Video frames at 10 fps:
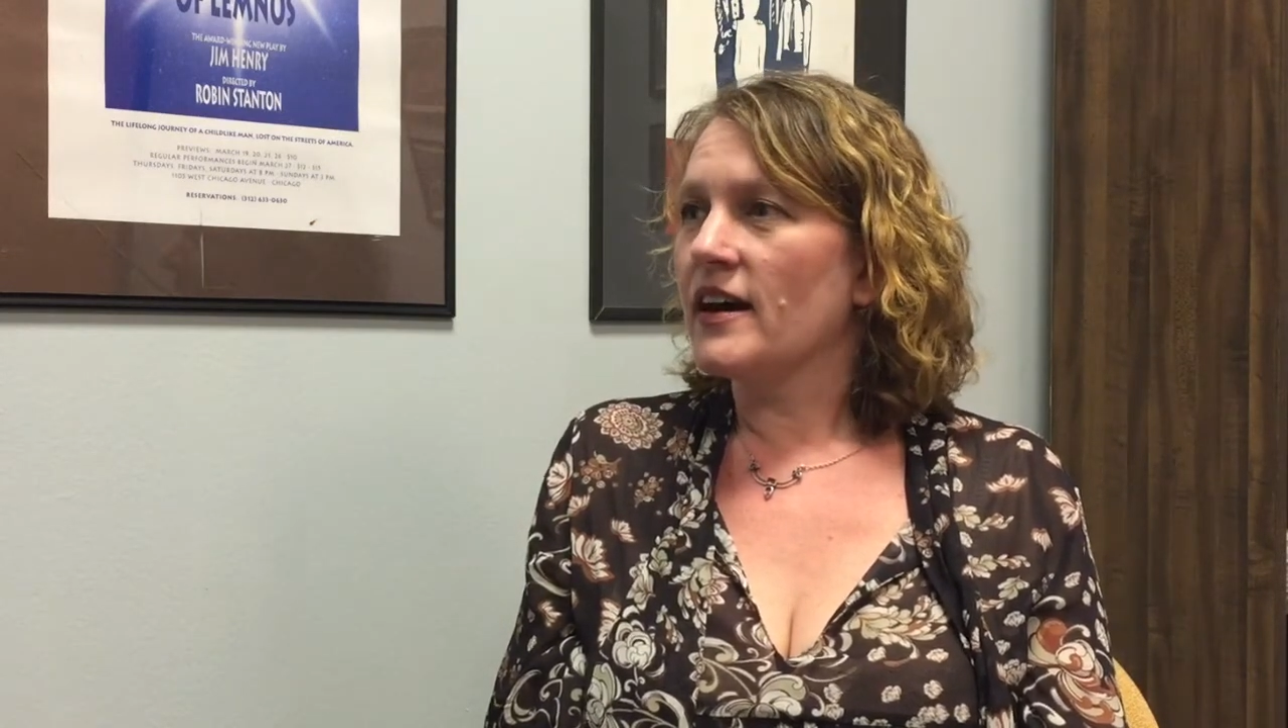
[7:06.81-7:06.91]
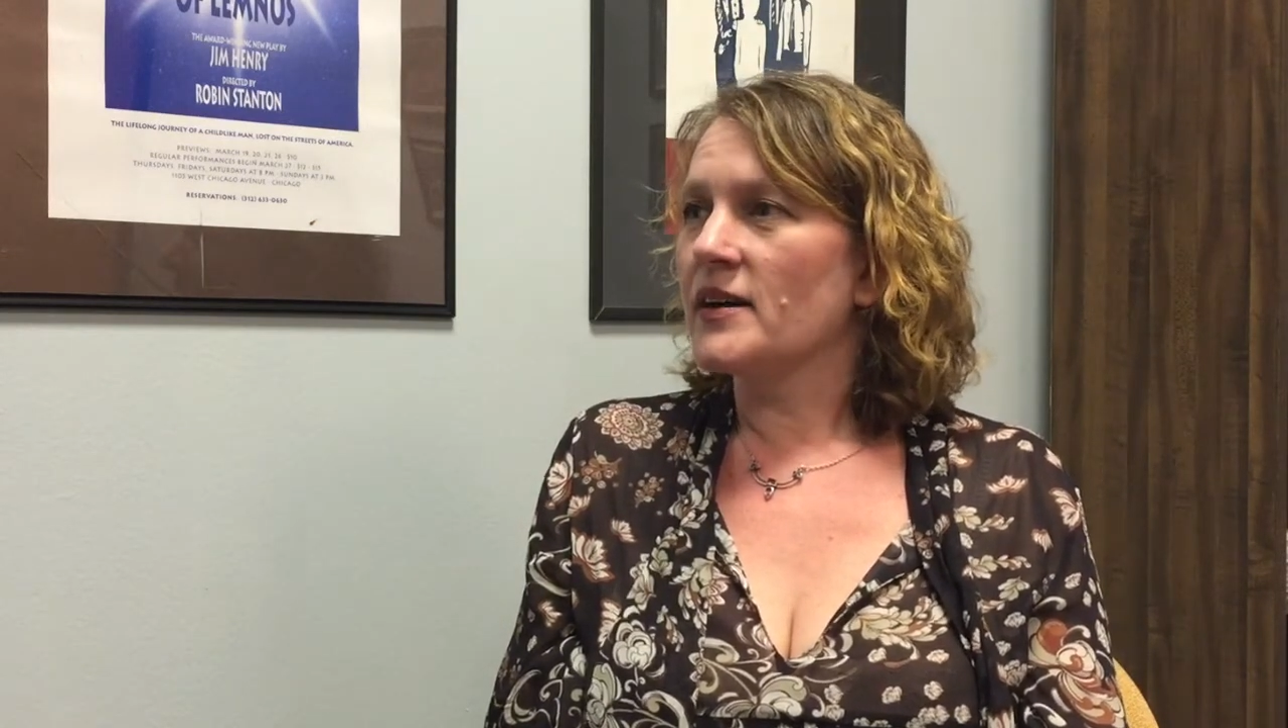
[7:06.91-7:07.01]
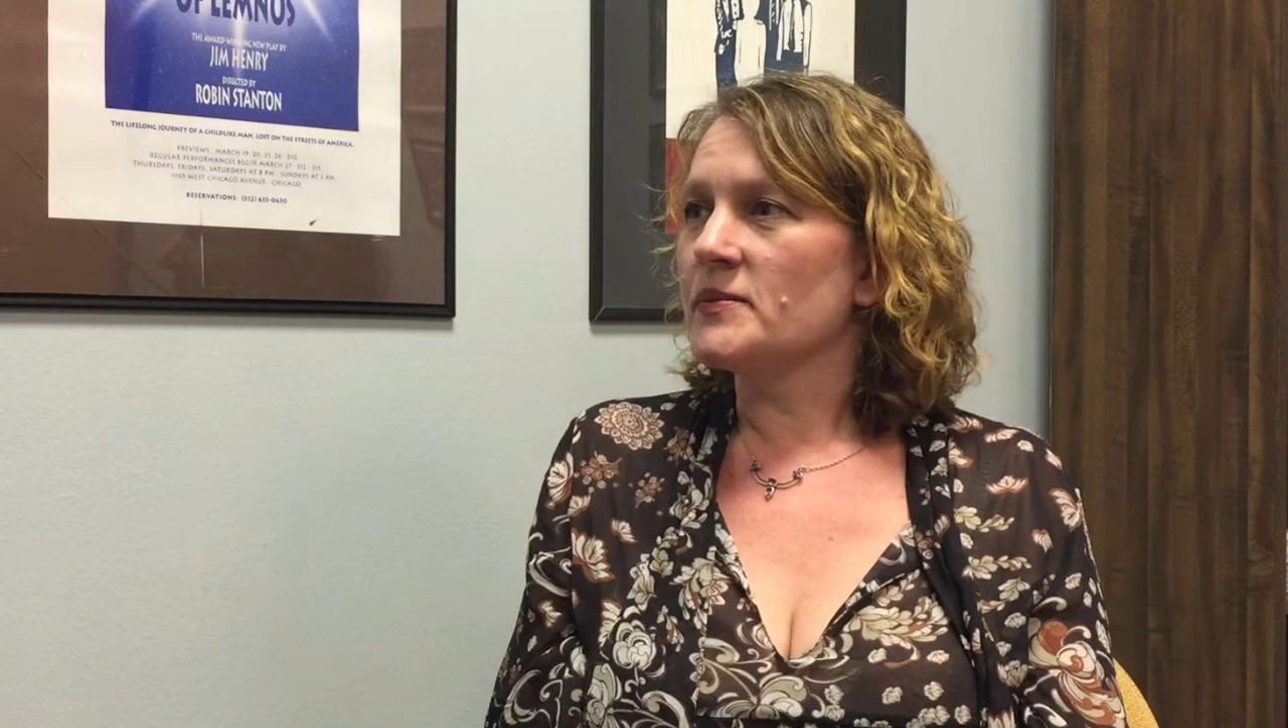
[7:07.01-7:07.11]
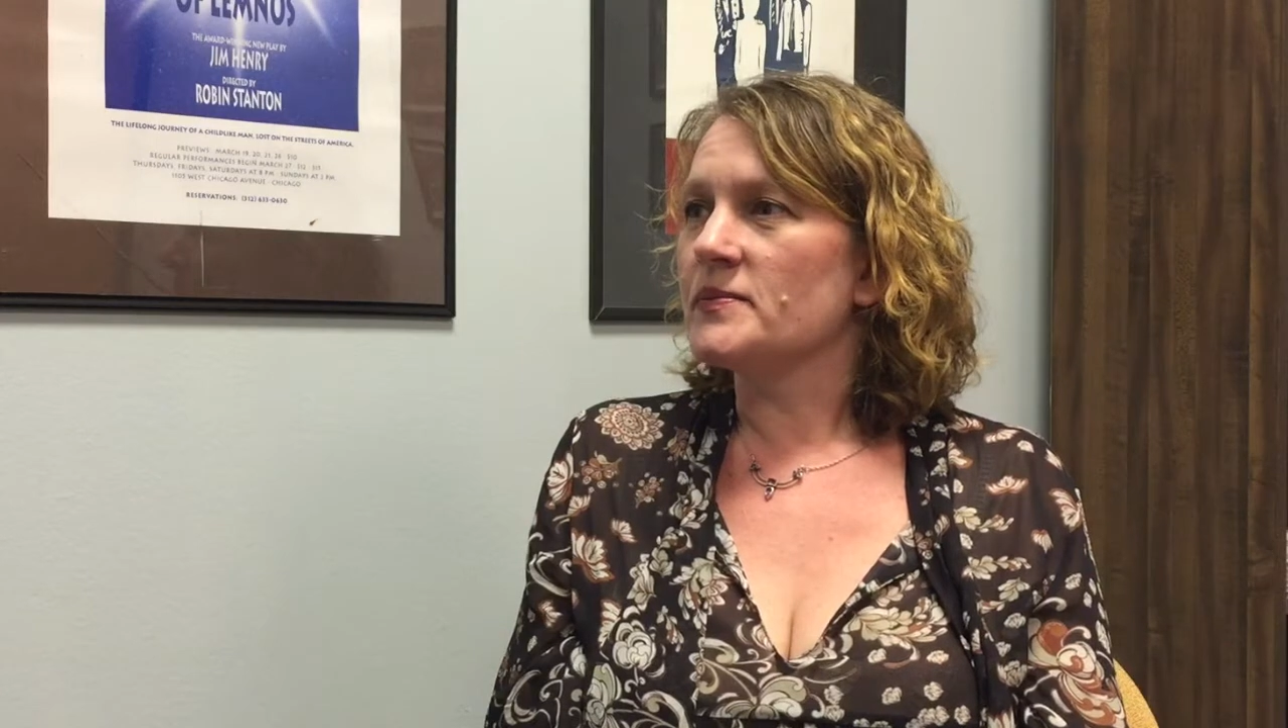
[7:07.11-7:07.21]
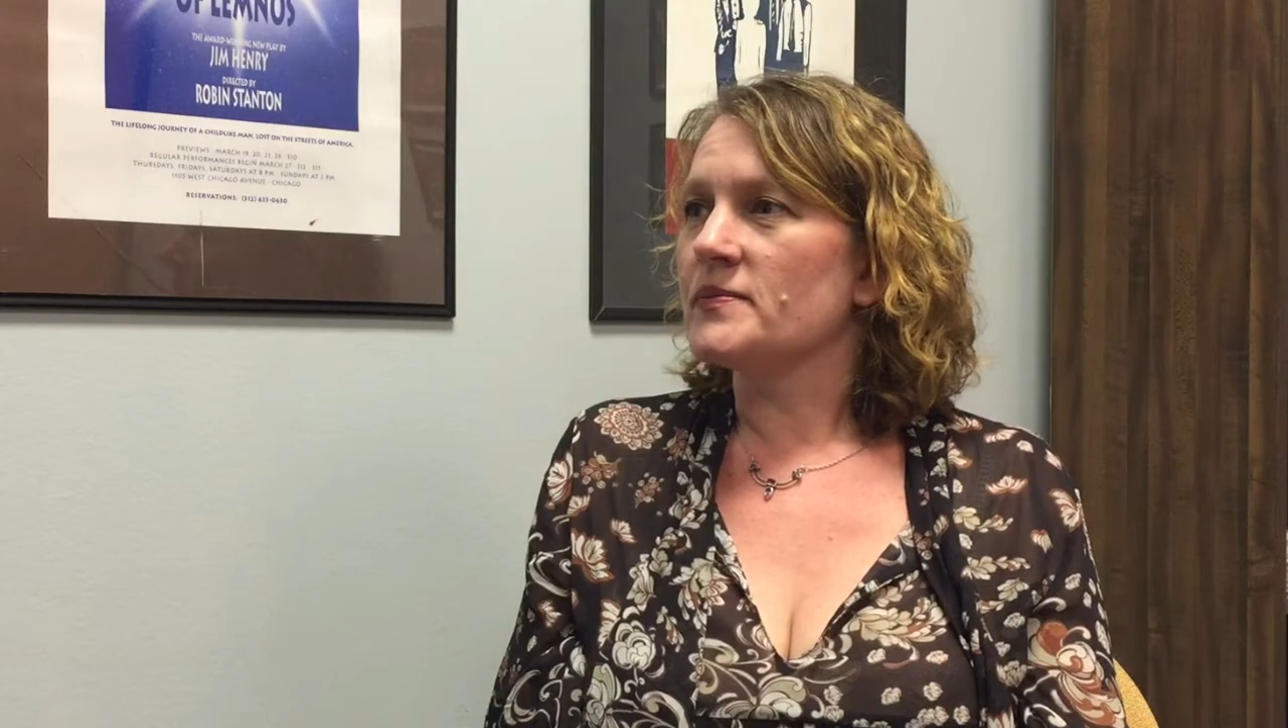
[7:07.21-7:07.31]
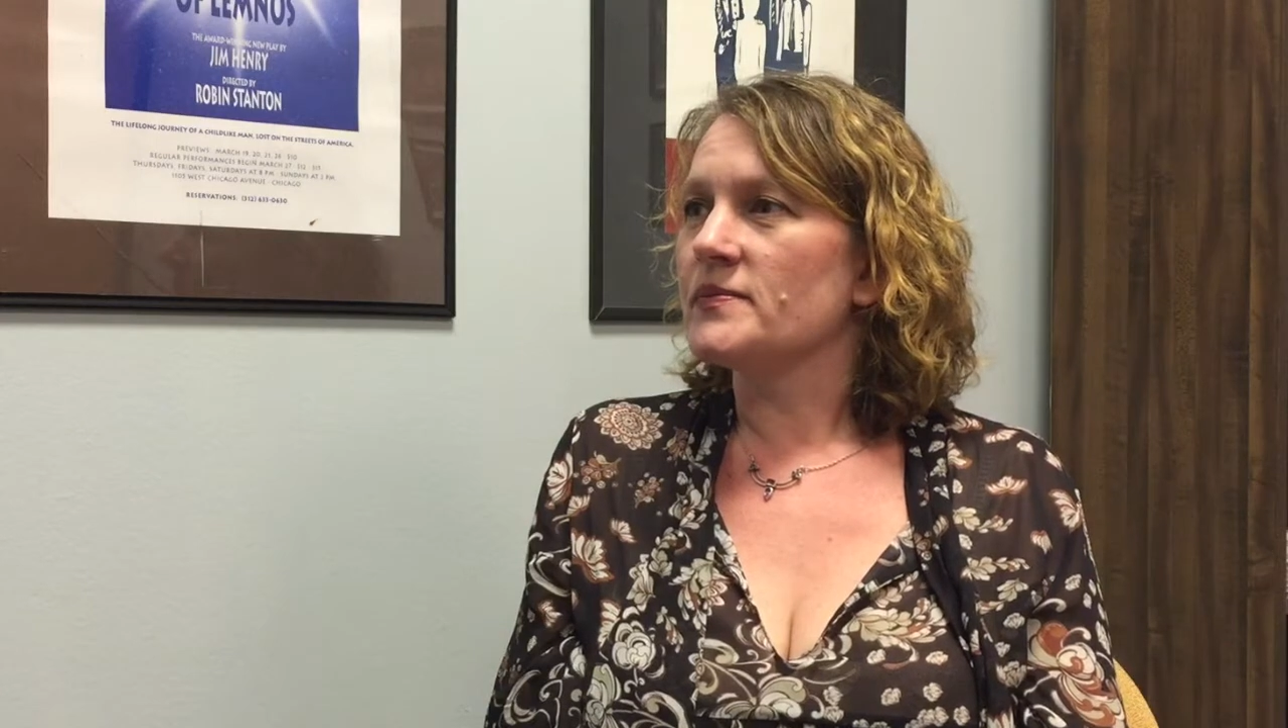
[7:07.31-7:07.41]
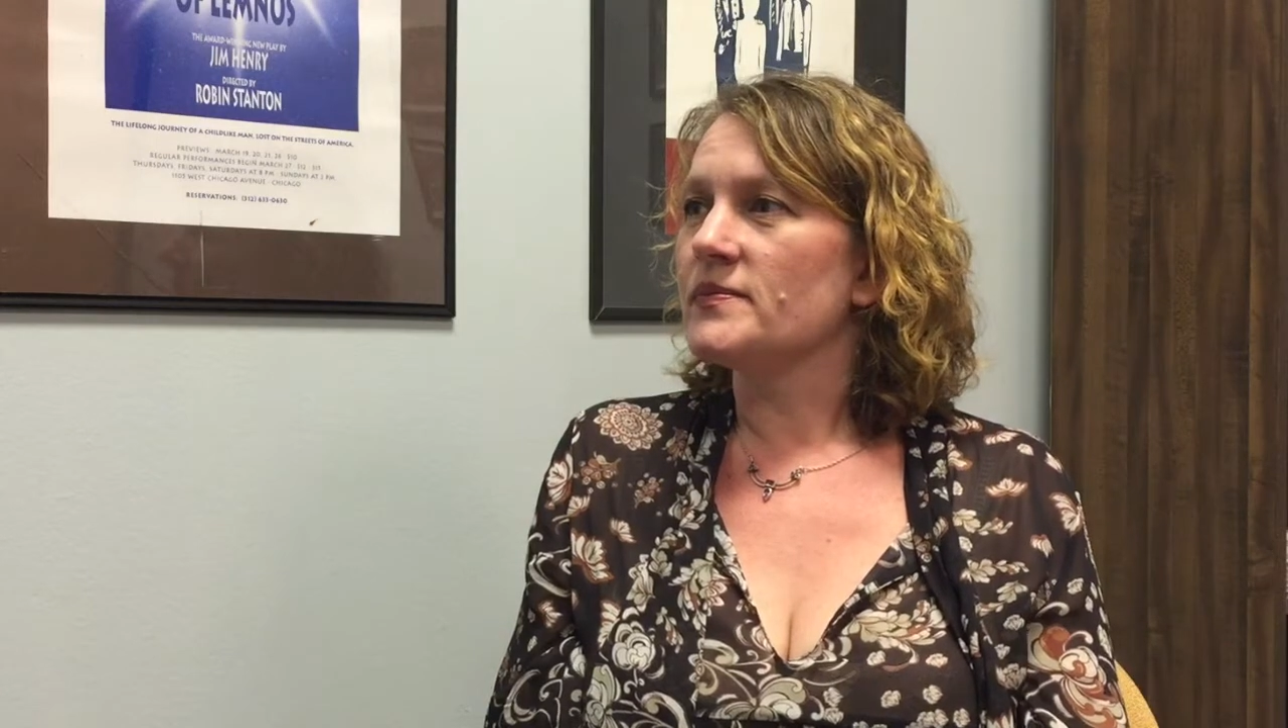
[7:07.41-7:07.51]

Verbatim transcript: Um,